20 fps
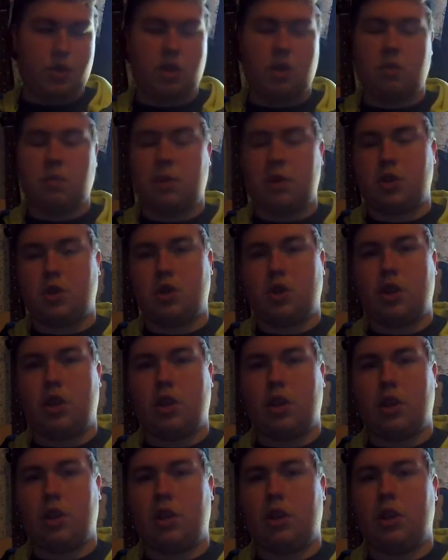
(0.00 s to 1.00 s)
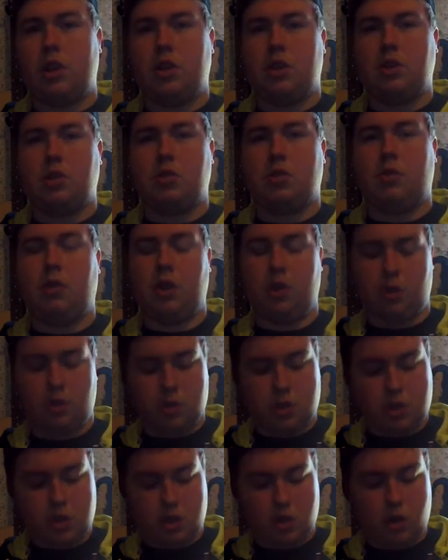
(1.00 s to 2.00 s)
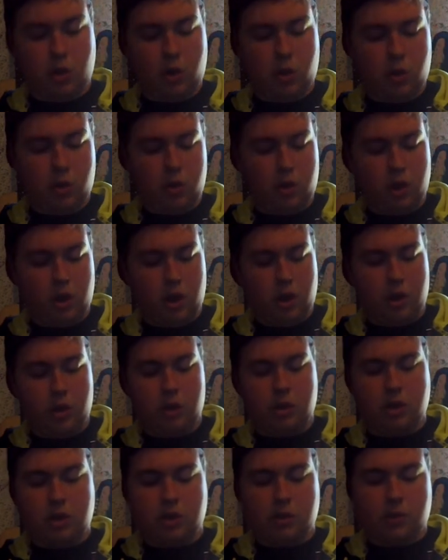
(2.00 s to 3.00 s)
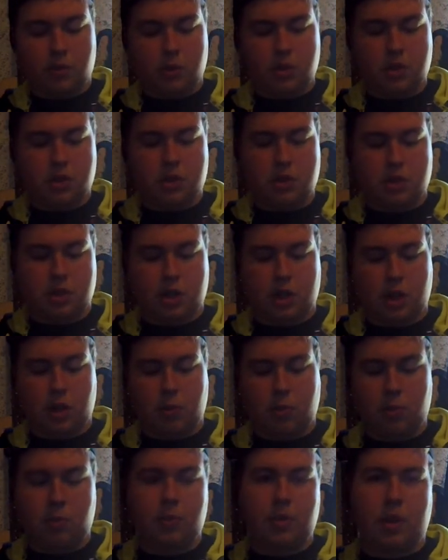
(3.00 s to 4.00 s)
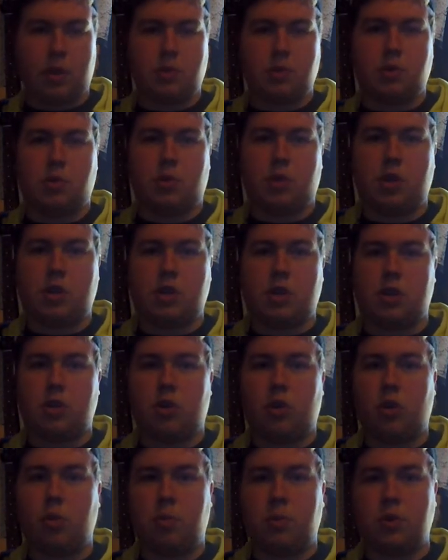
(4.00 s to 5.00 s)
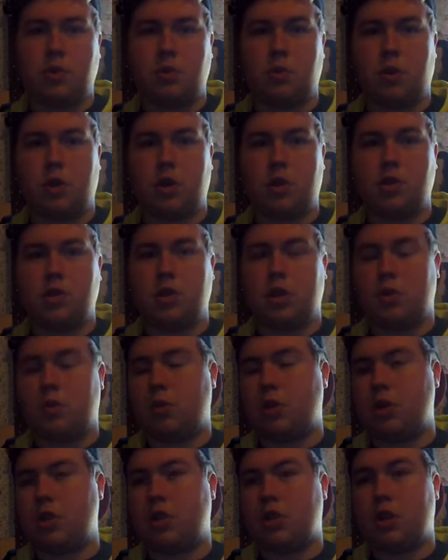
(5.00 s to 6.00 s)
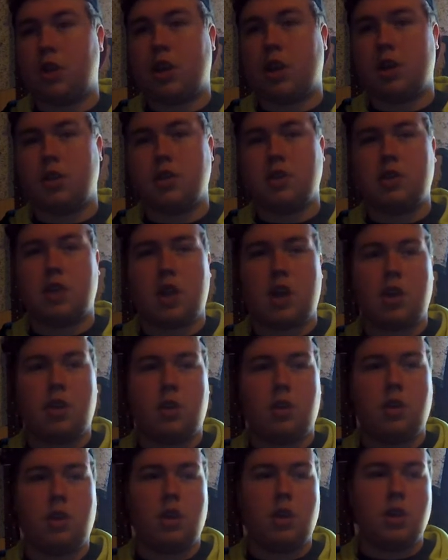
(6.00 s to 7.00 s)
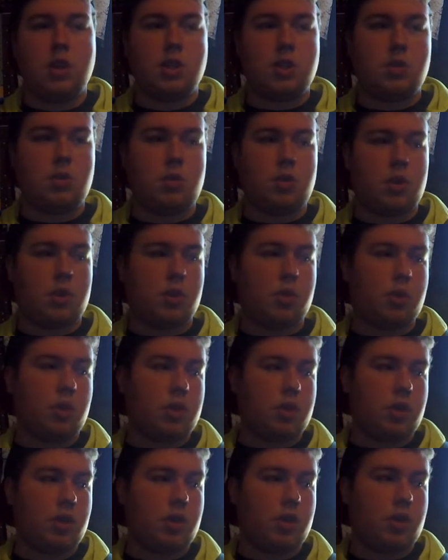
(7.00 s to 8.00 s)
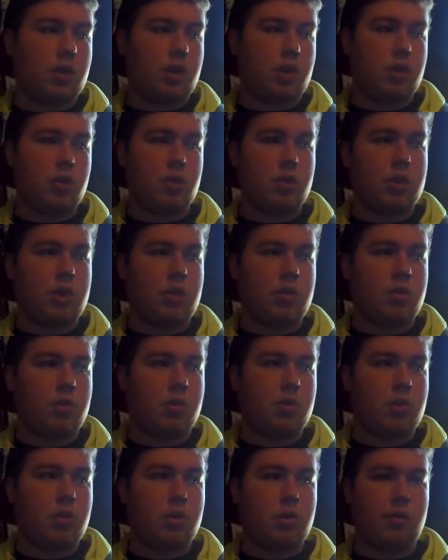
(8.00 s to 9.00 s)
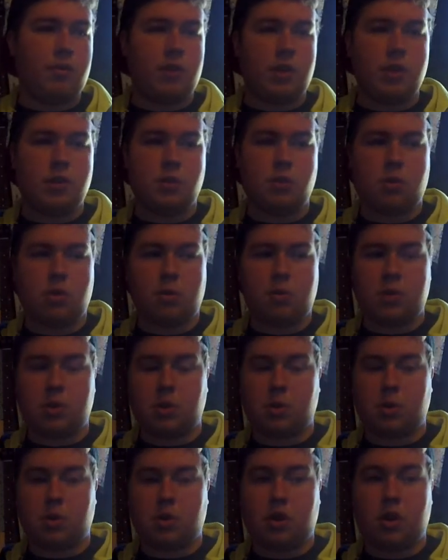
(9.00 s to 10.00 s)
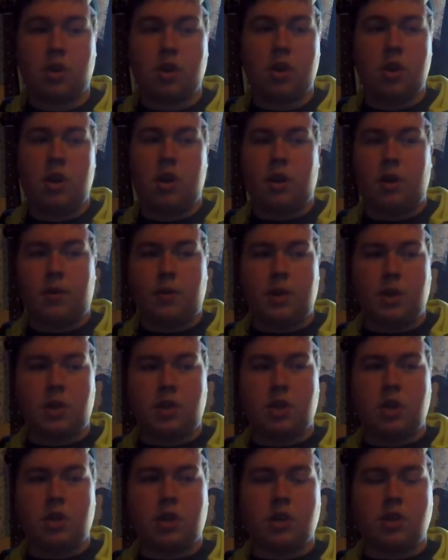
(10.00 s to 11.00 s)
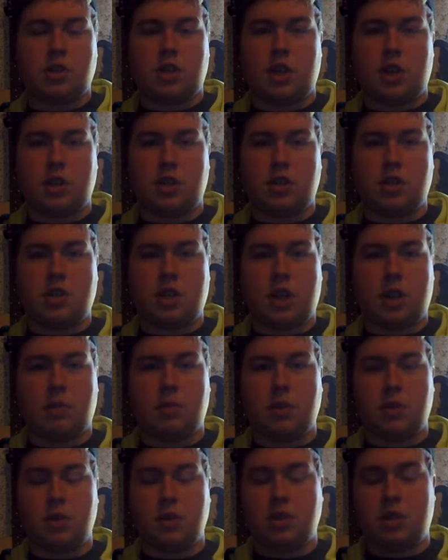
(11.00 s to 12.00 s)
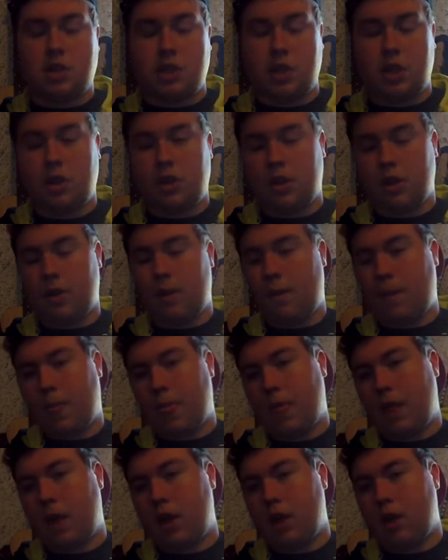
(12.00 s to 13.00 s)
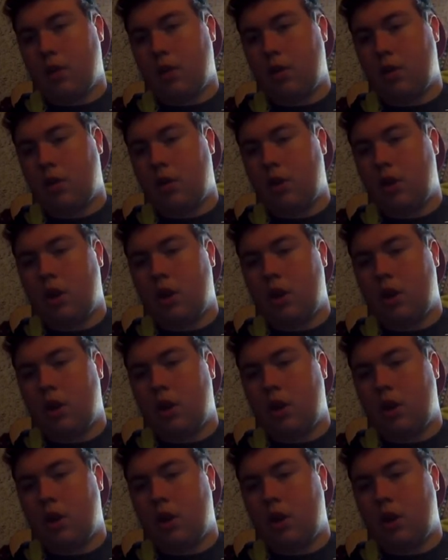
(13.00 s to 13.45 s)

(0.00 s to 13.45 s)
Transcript: by track in this review. So, 13 Voices, an album that was released on Hopeless Records. They had recently gotten signed to it throughout the year. I know they were going through Vans Warped Tour this year because I had stopped and seen them, and